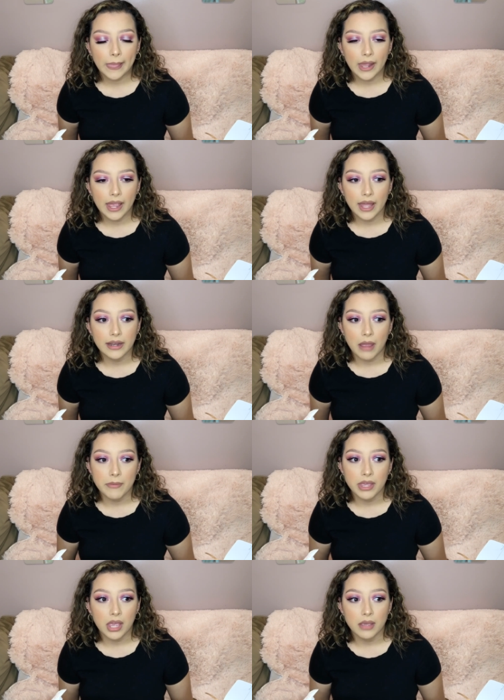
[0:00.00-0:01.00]
and I
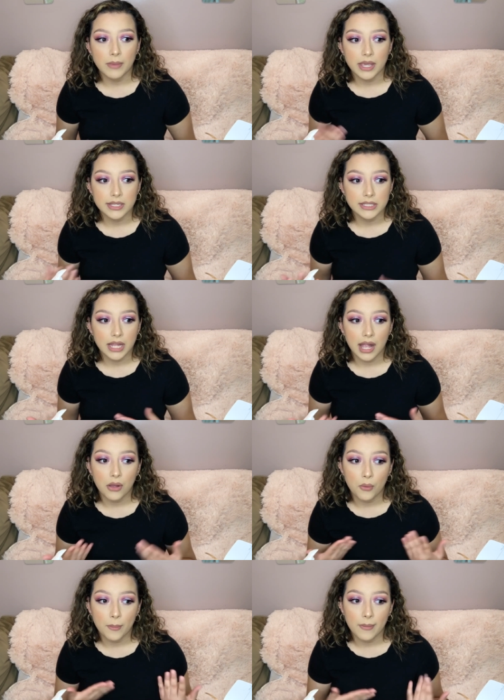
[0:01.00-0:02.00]
became a
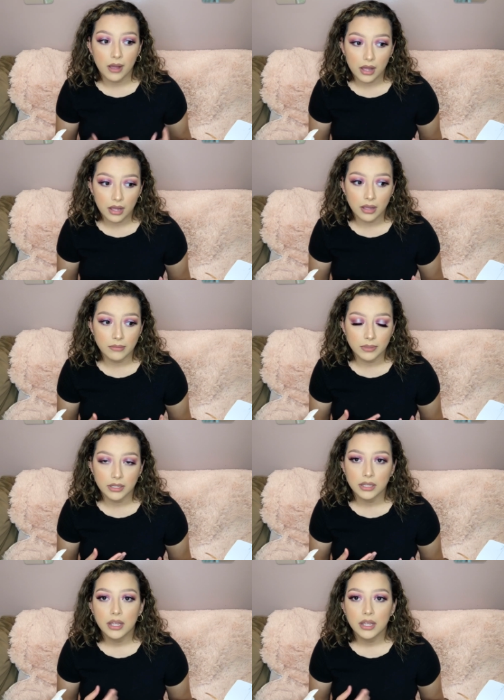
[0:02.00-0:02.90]
stay-at-home mom.